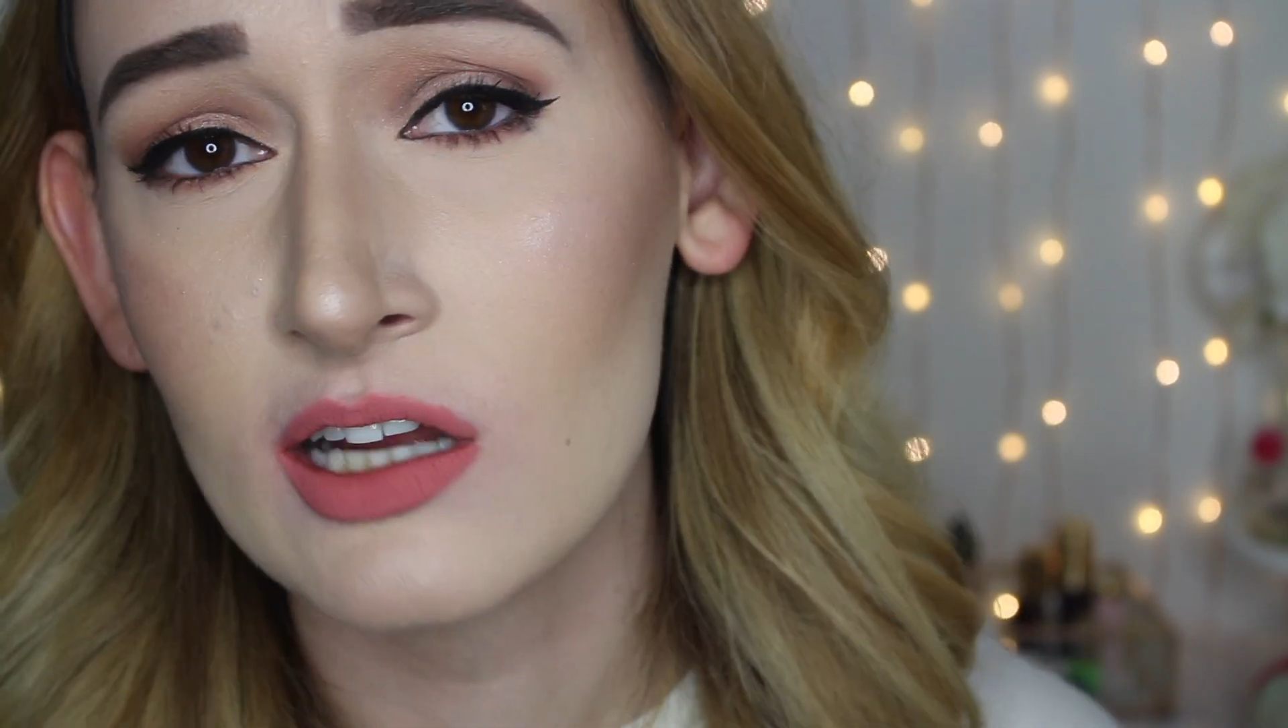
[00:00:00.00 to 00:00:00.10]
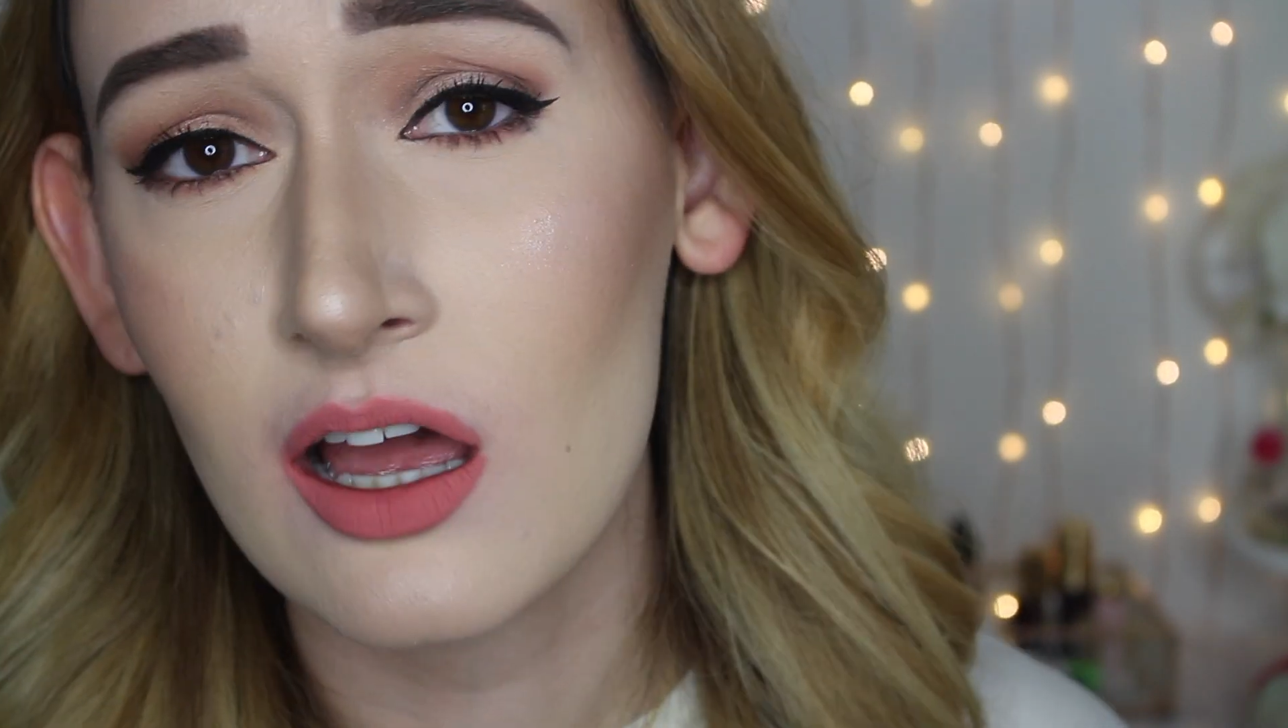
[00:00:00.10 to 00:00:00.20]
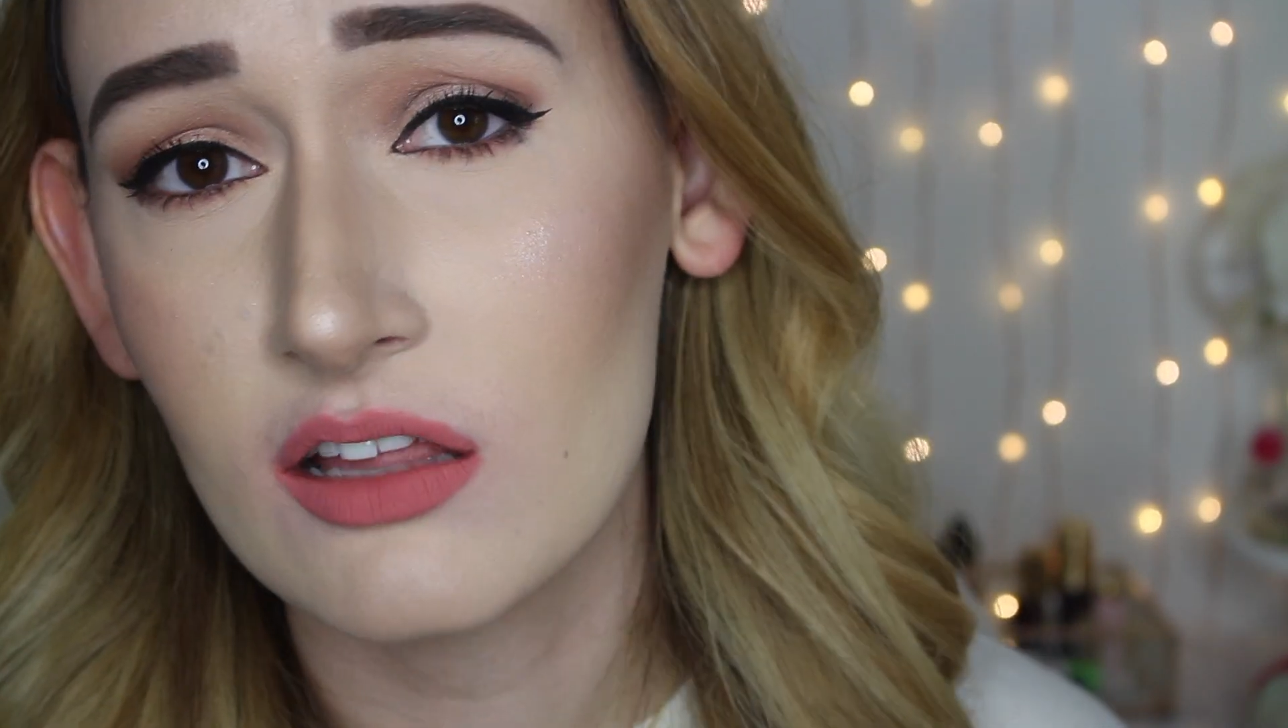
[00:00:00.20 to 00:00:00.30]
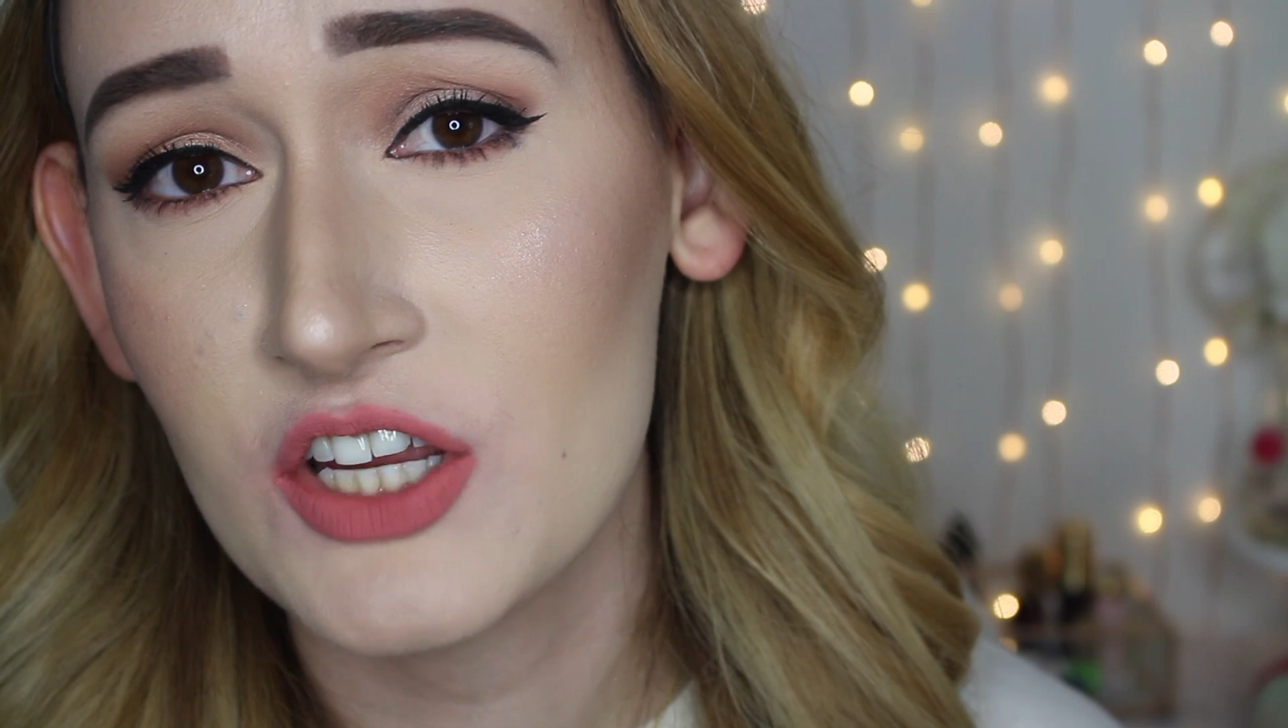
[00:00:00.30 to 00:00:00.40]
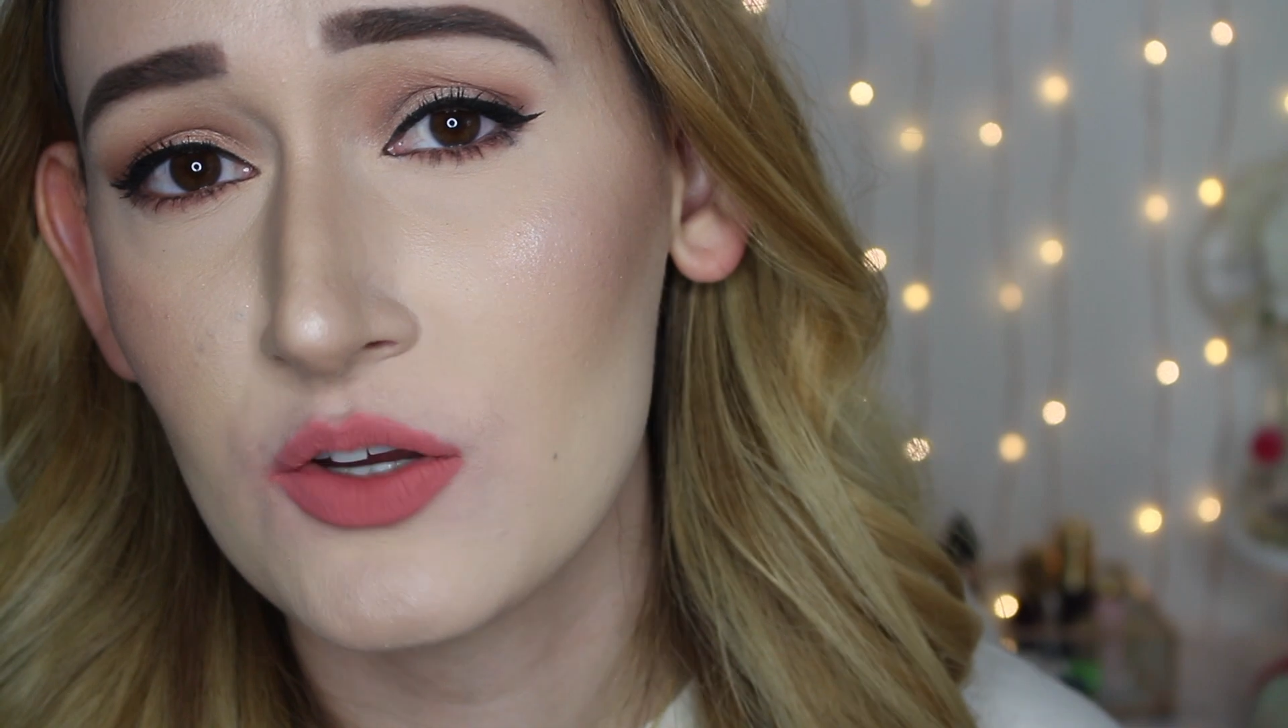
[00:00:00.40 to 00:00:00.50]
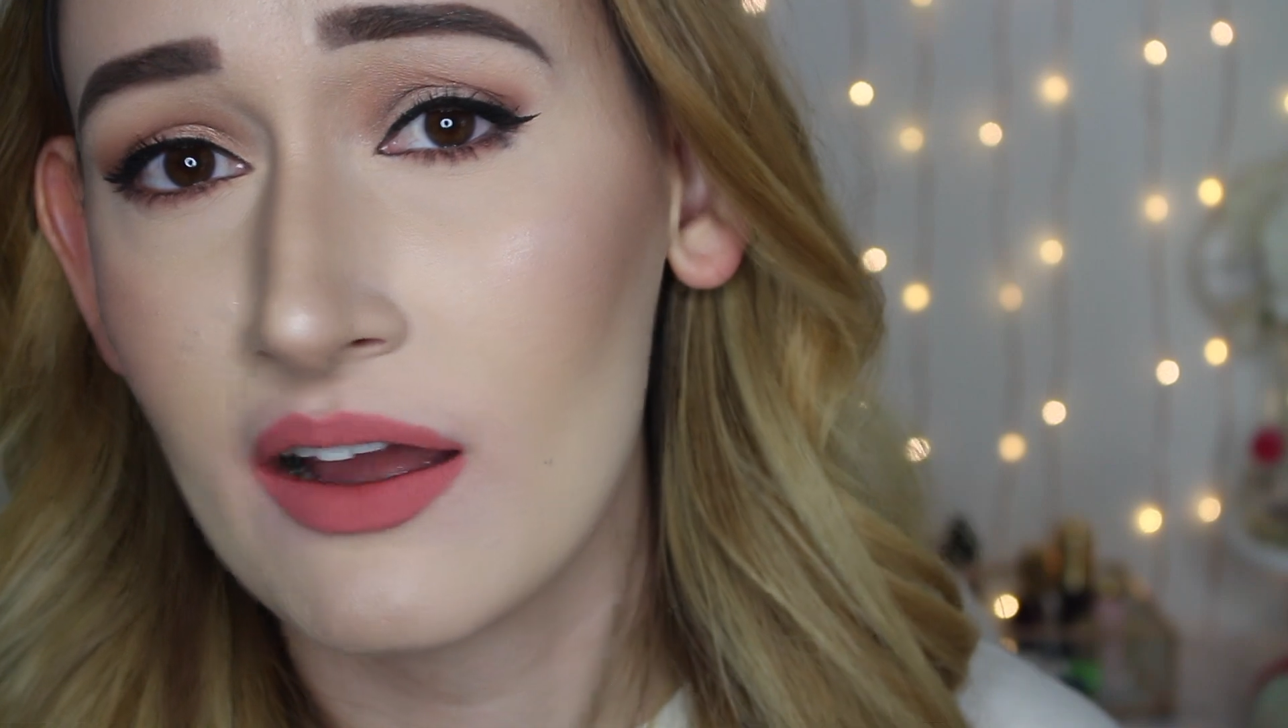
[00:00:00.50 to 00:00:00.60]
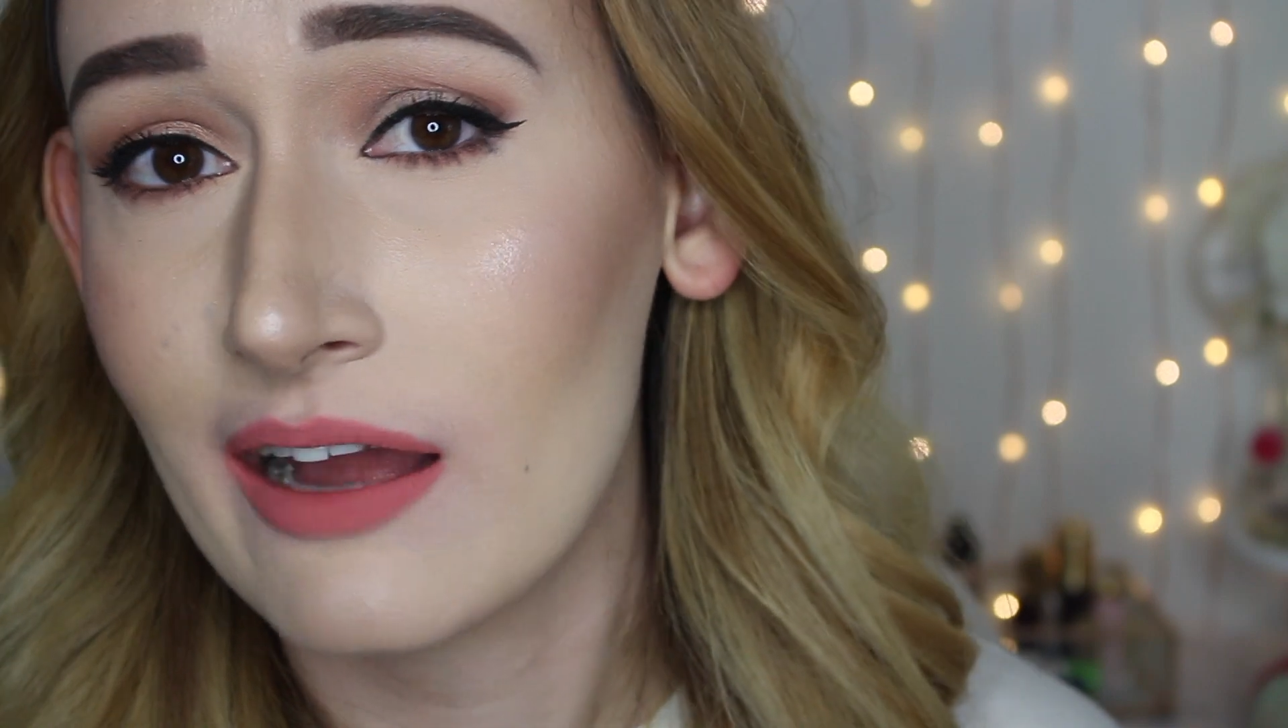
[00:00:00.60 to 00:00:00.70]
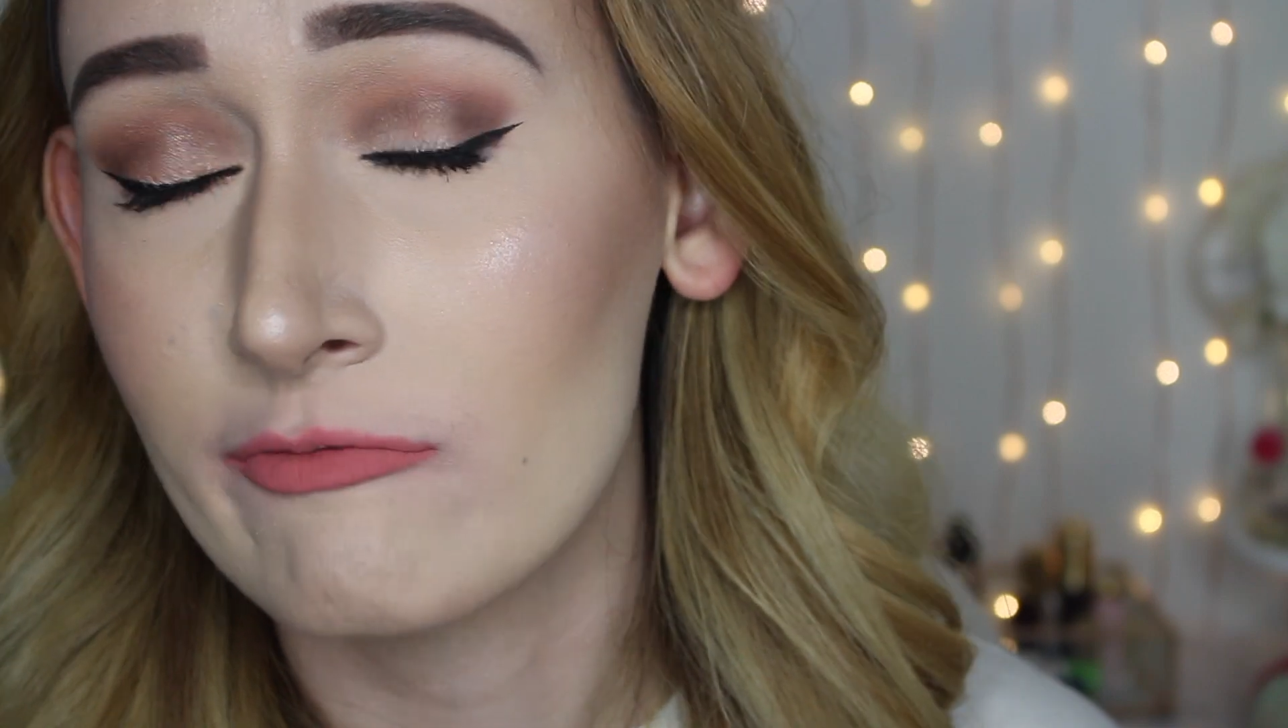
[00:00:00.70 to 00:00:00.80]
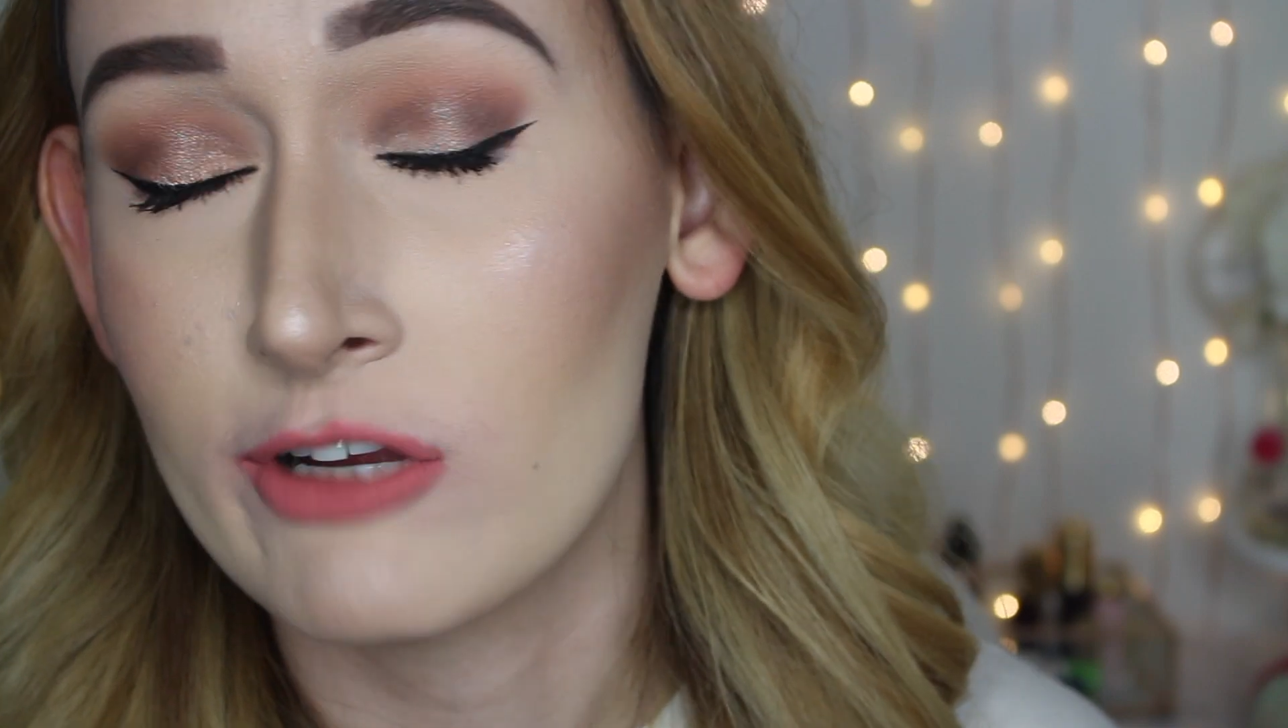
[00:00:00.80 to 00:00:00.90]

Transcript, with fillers: color you have,